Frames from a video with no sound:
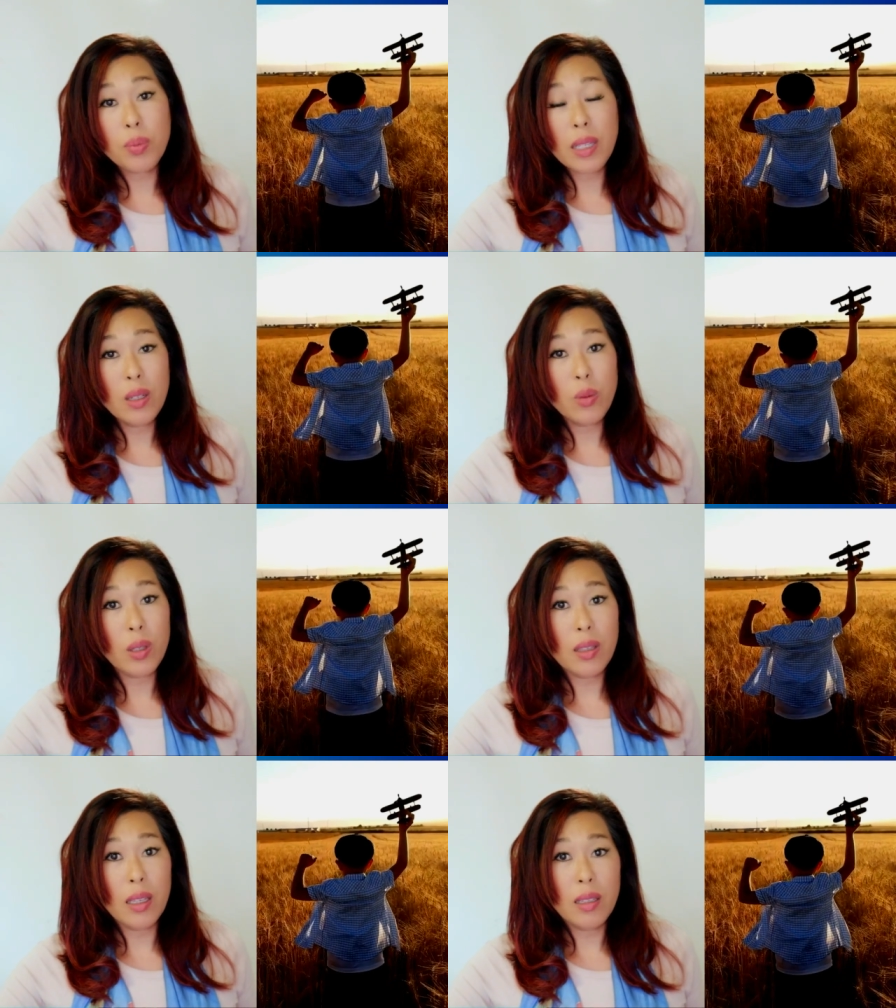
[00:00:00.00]
played
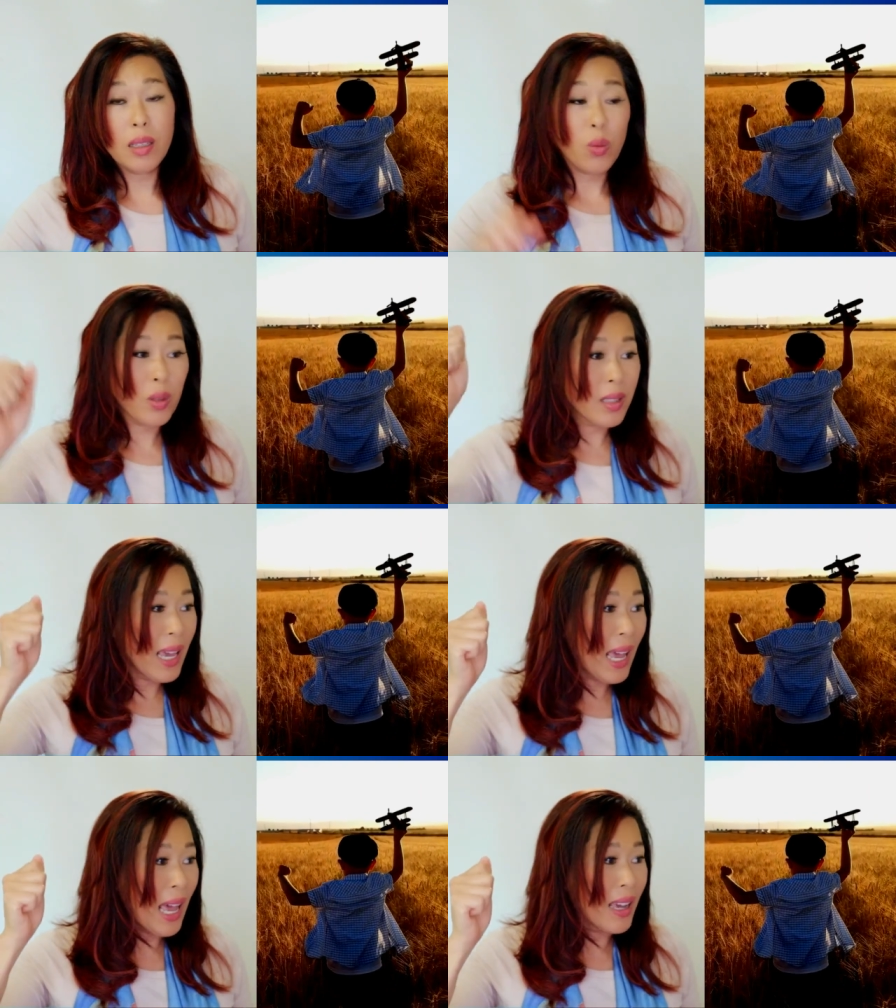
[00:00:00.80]
with it. It was a
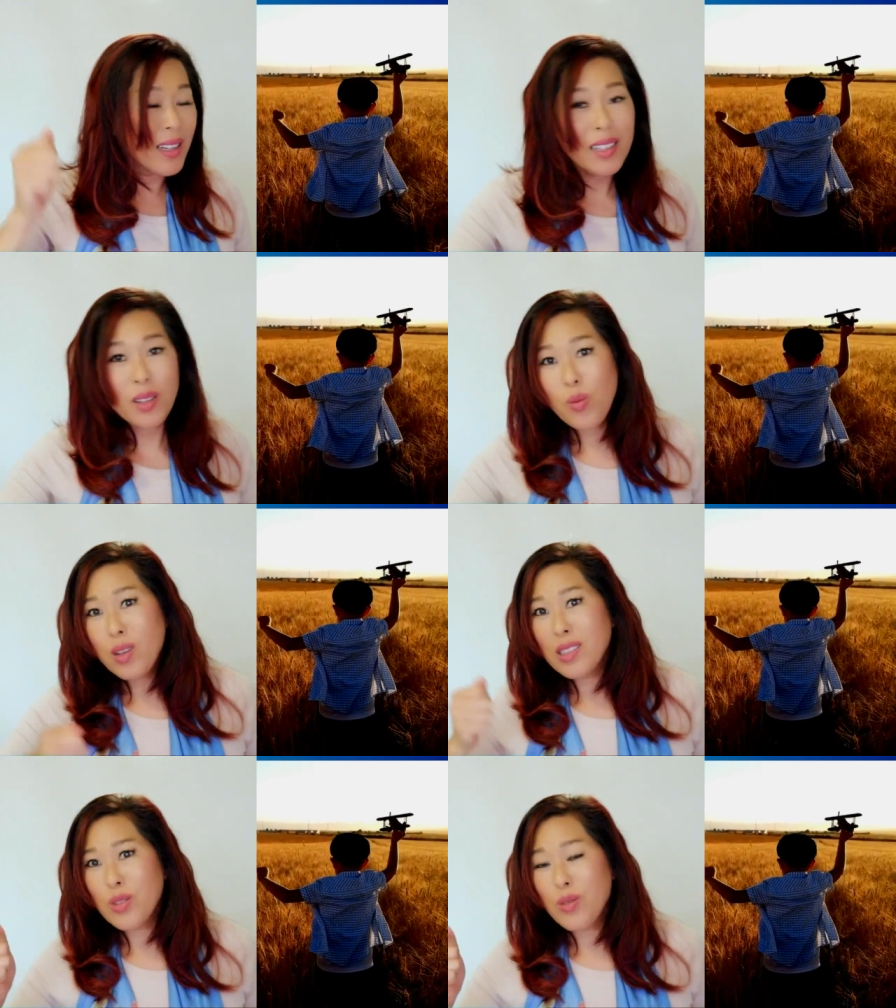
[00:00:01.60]
hat. It
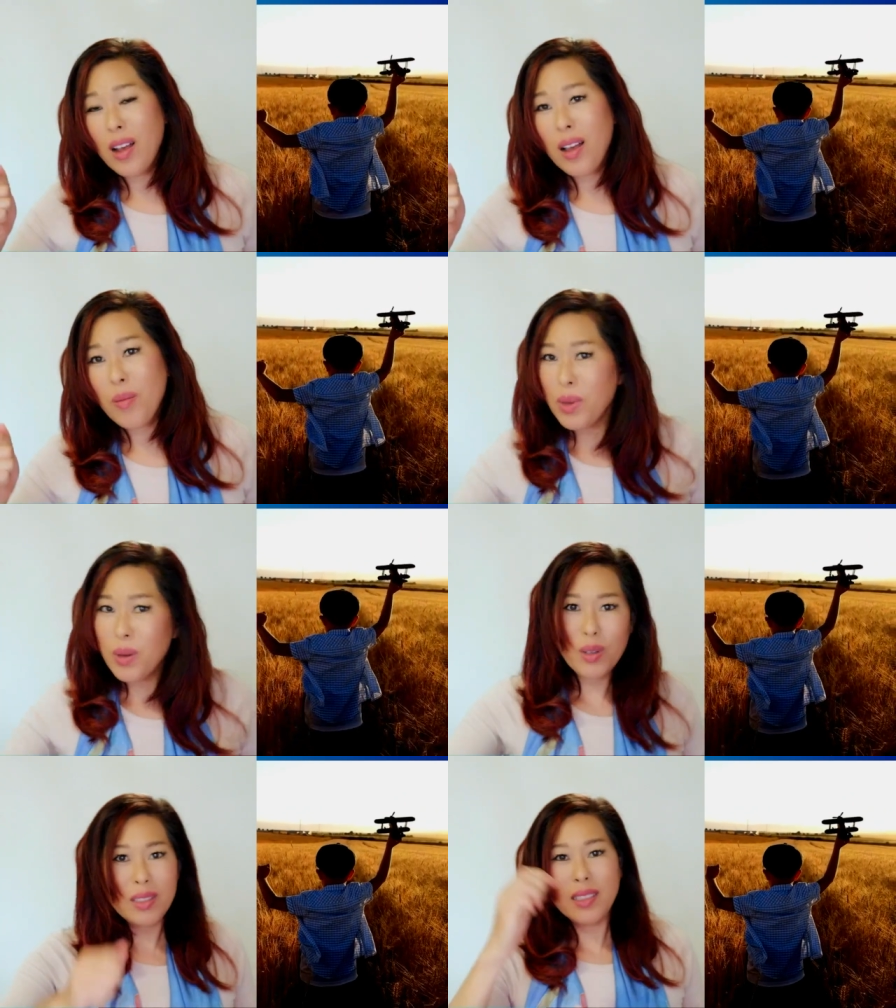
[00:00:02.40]
was a drum.
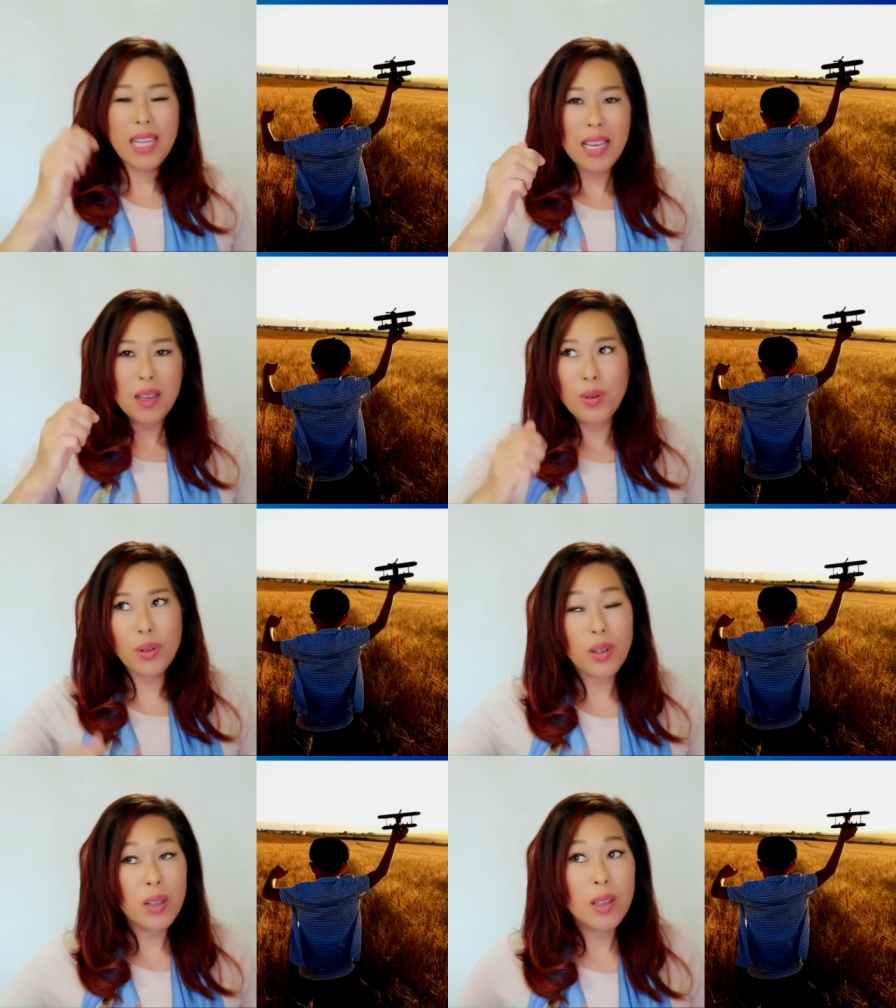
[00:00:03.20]
It was a
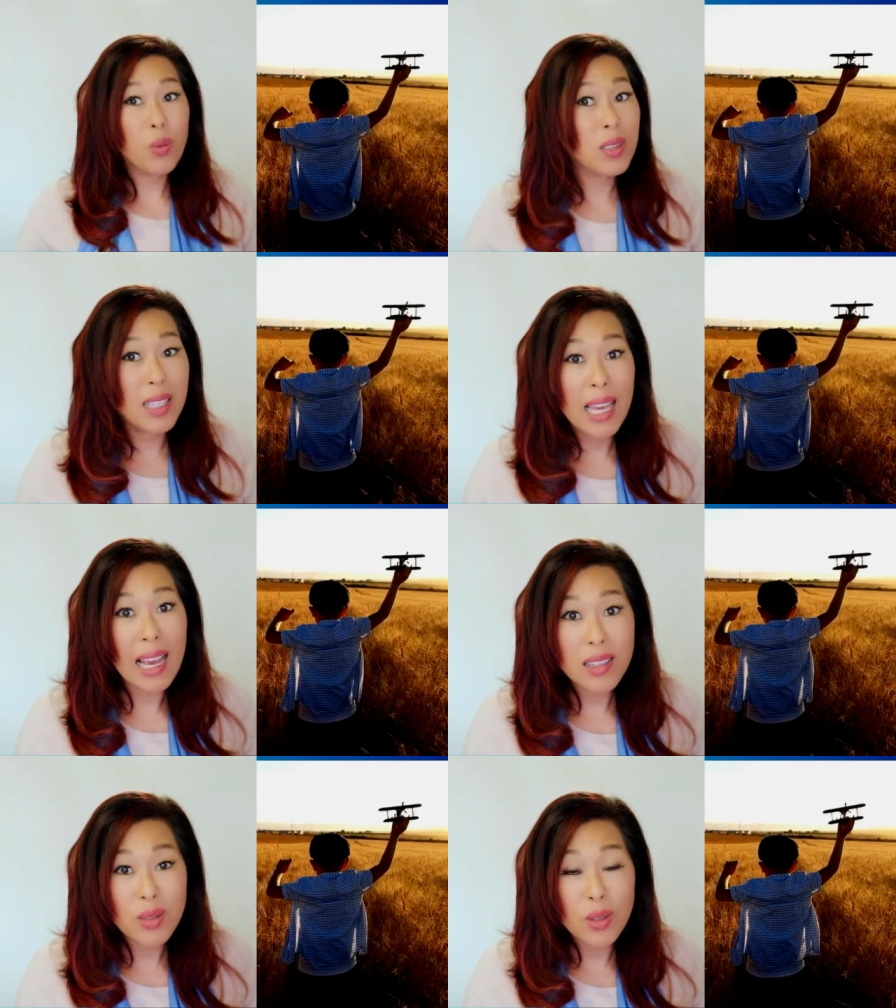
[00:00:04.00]
table. was a
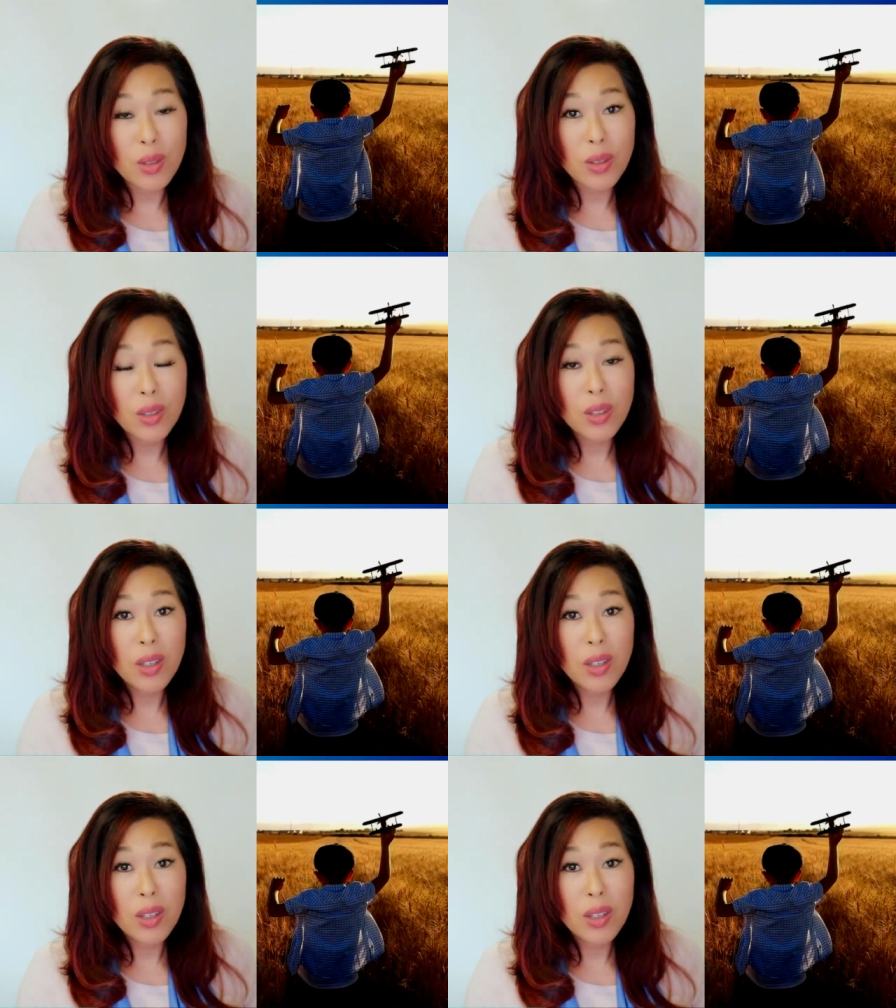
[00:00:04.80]
castle.